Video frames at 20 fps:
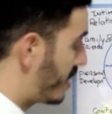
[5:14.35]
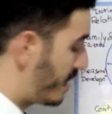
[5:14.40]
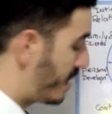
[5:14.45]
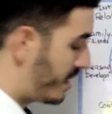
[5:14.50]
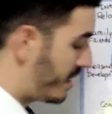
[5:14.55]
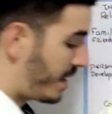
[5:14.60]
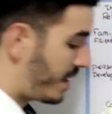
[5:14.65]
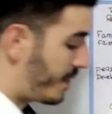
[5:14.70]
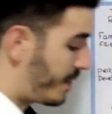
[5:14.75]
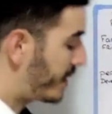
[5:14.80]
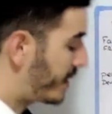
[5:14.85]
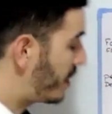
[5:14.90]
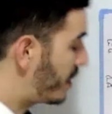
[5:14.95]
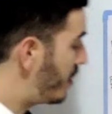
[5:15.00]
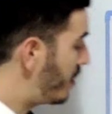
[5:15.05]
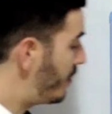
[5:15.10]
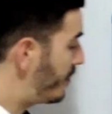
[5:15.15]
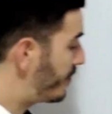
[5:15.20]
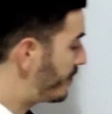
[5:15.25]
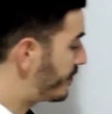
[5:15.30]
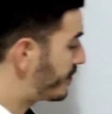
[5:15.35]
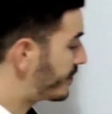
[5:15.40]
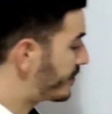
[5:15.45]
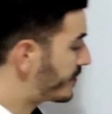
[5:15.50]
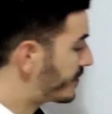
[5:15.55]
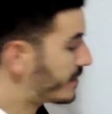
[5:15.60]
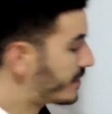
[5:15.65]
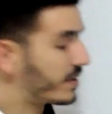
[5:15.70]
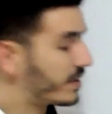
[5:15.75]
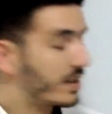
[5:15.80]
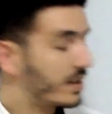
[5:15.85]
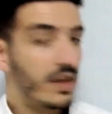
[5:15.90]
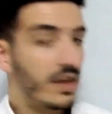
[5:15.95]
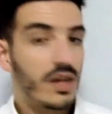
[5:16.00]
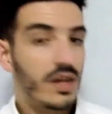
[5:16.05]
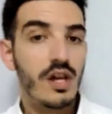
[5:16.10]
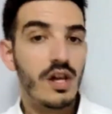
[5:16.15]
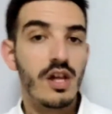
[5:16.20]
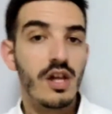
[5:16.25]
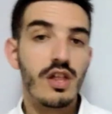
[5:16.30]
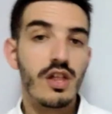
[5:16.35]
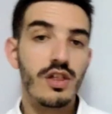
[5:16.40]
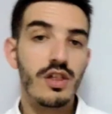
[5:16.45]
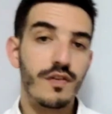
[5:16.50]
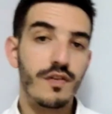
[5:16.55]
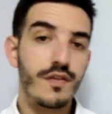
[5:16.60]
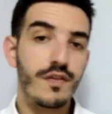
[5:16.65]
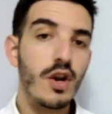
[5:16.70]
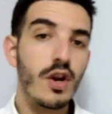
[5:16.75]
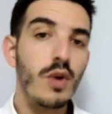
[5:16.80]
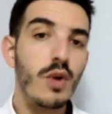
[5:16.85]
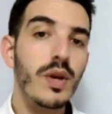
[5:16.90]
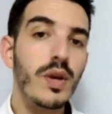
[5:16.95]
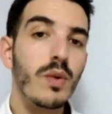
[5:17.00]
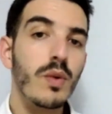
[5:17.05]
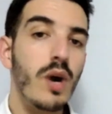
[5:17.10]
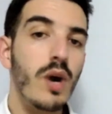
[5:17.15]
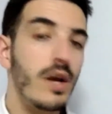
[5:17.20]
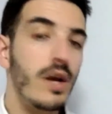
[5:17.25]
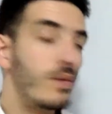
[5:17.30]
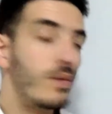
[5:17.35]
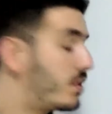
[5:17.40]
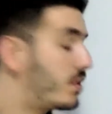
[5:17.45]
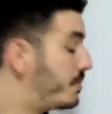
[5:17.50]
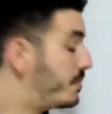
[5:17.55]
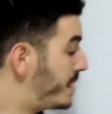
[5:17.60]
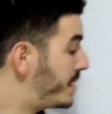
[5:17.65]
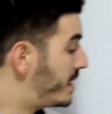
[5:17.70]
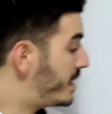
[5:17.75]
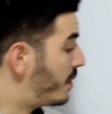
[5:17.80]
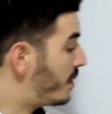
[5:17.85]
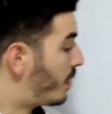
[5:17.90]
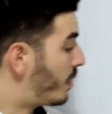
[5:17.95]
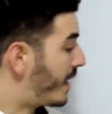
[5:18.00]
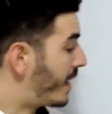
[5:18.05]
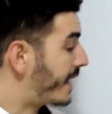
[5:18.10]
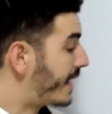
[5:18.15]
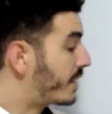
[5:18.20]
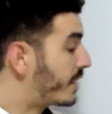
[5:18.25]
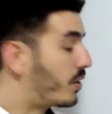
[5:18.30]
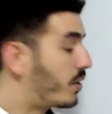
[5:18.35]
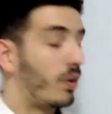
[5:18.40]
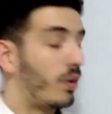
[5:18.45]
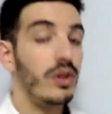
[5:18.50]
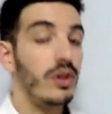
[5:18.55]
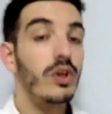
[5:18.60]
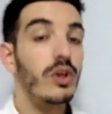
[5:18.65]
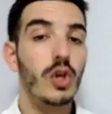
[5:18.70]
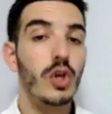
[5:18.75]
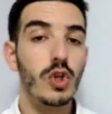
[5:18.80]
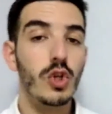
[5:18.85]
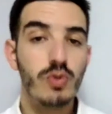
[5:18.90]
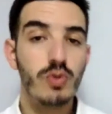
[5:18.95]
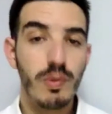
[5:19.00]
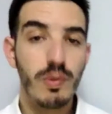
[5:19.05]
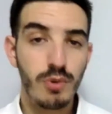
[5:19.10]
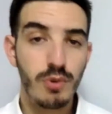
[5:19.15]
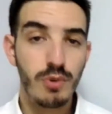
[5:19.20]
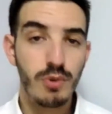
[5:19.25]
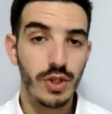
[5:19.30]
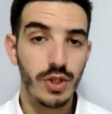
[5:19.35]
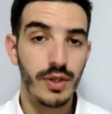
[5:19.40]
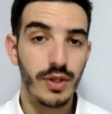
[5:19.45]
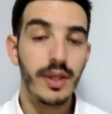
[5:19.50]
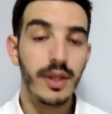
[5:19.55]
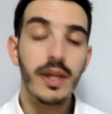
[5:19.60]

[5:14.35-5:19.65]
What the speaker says: There we go. The following one will be what I call contribution.